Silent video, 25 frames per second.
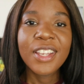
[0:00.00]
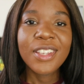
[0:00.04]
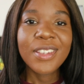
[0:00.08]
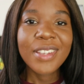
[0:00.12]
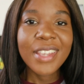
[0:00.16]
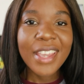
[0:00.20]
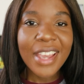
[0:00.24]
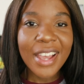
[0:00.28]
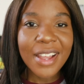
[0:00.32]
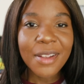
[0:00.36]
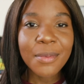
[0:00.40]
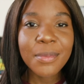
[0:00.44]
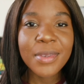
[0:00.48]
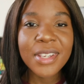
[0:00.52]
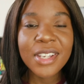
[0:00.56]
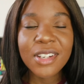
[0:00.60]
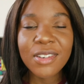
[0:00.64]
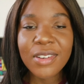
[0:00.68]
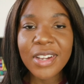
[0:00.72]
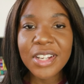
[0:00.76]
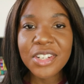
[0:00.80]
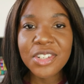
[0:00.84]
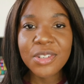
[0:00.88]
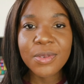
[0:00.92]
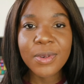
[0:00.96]
You can be a
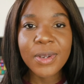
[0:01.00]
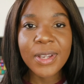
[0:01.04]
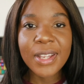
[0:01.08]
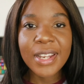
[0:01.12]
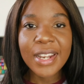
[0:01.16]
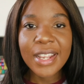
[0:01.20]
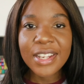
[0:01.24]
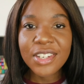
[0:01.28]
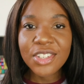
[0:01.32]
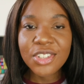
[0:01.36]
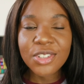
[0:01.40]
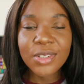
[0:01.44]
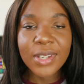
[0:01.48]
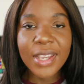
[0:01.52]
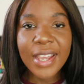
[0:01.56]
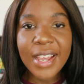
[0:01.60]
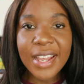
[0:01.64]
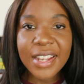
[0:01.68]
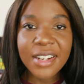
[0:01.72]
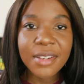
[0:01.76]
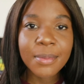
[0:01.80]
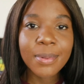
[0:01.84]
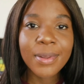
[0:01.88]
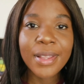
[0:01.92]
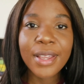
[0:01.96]
graduate and you
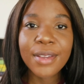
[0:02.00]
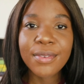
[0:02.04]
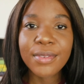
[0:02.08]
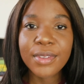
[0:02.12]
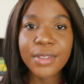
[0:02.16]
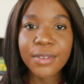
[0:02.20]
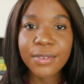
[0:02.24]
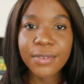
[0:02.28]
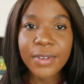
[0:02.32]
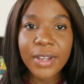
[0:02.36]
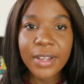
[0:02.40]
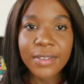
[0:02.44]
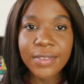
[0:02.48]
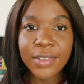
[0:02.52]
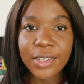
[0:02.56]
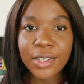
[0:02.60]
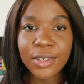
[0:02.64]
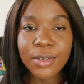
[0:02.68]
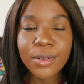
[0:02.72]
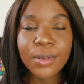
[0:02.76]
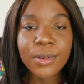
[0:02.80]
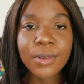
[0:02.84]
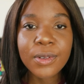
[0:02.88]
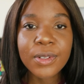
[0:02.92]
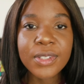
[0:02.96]
can apply for the
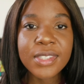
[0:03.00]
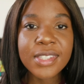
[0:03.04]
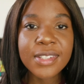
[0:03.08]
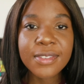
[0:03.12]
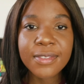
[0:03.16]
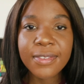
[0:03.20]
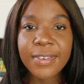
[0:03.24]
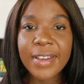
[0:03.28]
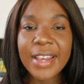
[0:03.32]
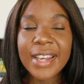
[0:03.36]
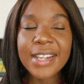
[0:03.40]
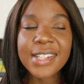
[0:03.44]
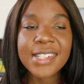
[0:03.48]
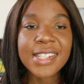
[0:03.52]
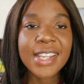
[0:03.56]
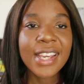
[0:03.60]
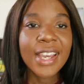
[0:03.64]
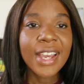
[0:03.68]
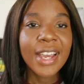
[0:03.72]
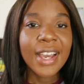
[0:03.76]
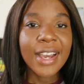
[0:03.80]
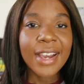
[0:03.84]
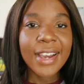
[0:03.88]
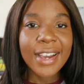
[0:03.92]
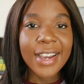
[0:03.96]
5-year course. In fact,
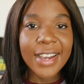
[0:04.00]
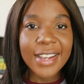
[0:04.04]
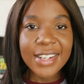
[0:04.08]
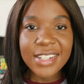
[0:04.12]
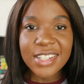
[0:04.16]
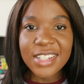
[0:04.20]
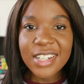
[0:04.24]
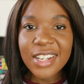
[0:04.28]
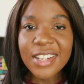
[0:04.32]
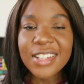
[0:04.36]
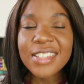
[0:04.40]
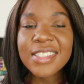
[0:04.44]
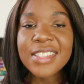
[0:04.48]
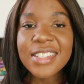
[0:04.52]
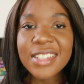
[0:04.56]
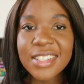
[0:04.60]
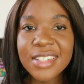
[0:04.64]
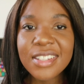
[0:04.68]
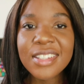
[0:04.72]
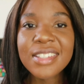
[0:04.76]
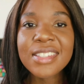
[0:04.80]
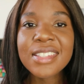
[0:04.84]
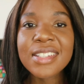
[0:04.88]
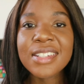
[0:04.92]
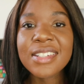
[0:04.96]
I had tons
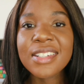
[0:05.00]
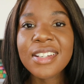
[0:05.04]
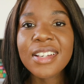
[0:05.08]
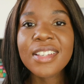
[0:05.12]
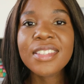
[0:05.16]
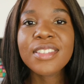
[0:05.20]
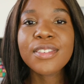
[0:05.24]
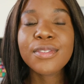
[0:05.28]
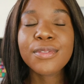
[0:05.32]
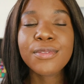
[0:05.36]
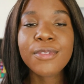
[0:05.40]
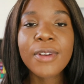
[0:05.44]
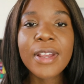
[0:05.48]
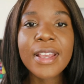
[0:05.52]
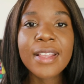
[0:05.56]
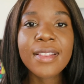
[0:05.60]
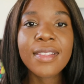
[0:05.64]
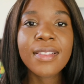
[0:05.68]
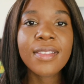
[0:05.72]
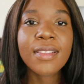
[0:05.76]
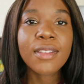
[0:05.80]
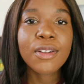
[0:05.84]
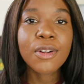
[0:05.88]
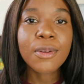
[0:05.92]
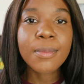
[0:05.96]
and tons and tons of
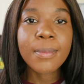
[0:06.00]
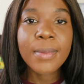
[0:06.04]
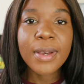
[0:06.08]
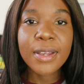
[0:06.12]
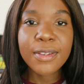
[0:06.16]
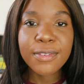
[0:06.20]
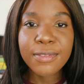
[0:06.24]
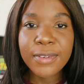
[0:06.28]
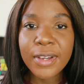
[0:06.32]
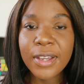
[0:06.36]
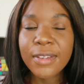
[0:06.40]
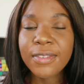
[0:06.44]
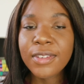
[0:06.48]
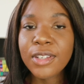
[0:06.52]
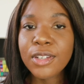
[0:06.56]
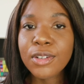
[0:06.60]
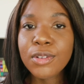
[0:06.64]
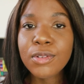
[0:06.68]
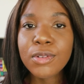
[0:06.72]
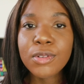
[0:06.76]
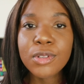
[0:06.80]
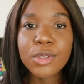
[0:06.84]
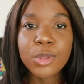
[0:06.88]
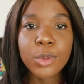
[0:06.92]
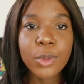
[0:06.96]
friends on my 5-year
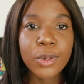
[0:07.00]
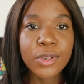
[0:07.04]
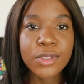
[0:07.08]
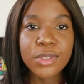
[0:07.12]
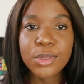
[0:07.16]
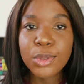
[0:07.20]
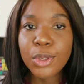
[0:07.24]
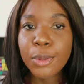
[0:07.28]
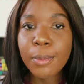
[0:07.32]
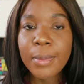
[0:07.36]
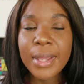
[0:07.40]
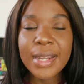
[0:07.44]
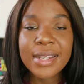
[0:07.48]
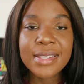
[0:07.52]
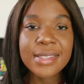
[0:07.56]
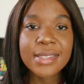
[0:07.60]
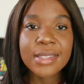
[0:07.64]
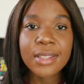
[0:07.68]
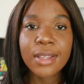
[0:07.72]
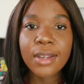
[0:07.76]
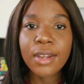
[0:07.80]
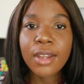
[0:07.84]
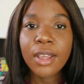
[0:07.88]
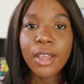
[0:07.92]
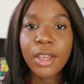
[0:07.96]
course when I was doing
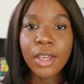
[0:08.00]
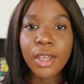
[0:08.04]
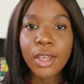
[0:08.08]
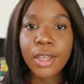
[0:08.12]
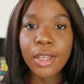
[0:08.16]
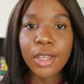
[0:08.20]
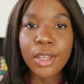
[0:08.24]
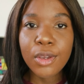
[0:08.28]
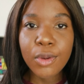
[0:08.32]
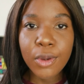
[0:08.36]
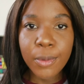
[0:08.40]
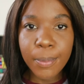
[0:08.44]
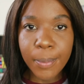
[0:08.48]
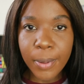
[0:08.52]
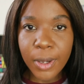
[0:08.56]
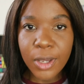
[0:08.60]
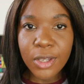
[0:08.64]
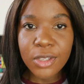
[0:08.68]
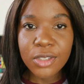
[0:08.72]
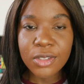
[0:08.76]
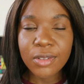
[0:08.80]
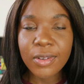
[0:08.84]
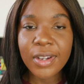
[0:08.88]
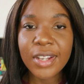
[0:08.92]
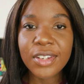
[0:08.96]
medicine who were
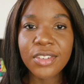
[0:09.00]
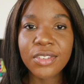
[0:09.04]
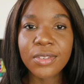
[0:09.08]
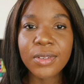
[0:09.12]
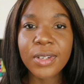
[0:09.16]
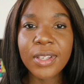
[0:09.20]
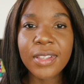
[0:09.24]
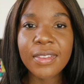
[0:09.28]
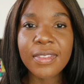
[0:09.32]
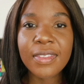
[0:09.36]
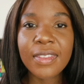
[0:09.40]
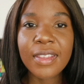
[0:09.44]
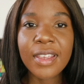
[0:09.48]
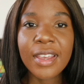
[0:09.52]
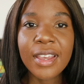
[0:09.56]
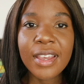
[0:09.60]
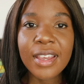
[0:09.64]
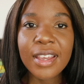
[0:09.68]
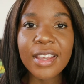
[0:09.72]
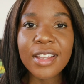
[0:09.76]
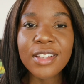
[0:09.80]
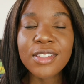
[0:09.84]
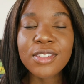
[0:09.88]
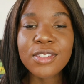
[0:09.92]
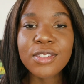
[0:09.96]
postgraduates.
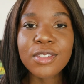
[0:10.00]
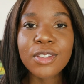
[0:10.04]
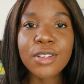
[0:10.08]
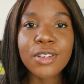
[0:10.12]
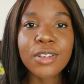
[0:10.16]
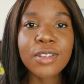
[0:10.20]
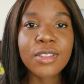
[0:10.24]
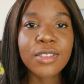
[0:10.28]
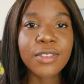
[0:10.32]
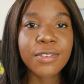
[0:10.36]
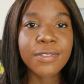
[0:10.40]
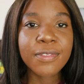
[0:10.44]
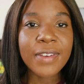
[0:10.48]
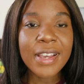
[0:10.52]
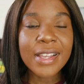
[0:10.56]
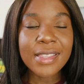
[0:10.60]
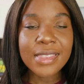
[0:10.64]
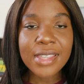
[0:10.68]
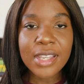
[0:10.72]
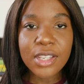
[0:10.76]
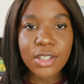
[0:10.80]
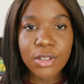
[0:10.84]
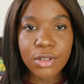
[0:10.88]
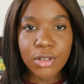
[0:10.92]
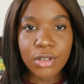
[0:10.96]
And so the
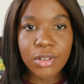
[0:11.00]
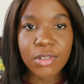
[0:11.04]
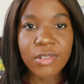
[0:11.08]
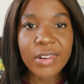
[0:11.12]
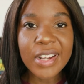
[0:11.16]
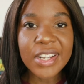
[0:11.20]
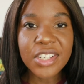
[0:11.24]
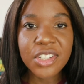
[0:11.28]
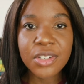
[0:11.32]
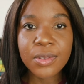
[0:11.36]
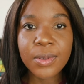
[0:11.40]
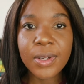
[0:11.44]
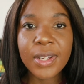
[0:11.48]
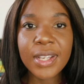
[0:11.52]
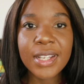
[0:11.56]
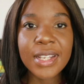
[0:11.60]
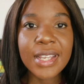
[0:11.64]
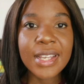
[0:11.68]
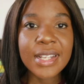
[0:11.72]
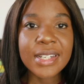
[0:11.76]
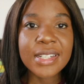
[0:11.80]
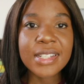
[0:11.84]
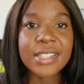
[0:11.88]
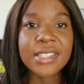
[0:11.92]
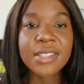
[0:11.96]
fact that you're a
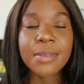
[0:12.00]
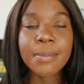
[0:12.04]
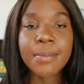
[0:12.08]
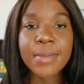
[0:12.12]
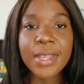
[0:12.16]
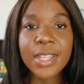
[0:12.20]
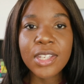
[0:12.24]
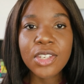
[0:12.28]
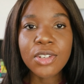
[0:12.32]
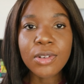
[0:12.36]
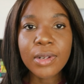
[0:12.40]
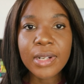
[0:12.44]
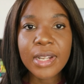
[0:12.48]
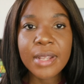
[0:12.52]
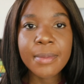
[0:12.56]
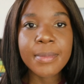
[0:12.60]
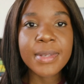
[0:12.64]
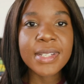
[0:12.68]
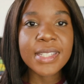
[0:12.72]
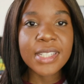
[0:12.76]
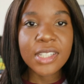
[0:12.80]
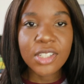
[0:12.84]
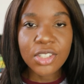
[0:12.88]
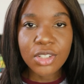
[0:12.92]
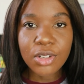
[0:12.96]
graduate doesn't mean you're
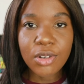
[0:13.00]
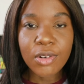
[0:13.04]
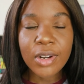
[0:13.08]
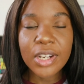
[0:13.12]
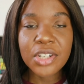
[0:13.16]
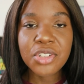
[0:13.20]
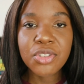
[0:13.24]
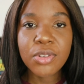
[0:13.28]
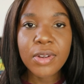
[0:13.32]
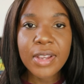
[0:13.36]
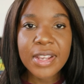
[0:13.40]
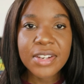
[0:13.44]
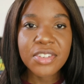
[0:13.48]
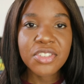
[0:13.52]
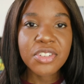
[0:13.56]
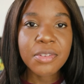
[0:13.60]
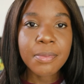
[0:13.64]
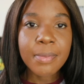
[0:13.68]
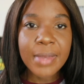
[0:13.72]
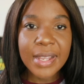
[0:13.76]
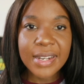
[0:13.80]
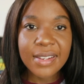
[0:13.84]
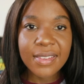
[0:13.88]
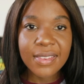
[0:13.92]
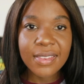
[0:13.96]
limited to graduate
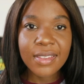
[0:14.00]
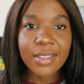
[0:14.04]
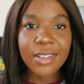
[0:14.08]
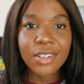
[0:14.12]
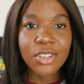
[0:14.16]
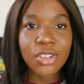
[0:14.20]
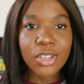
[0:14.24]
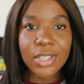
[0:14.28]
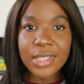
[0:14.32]
entry medicine.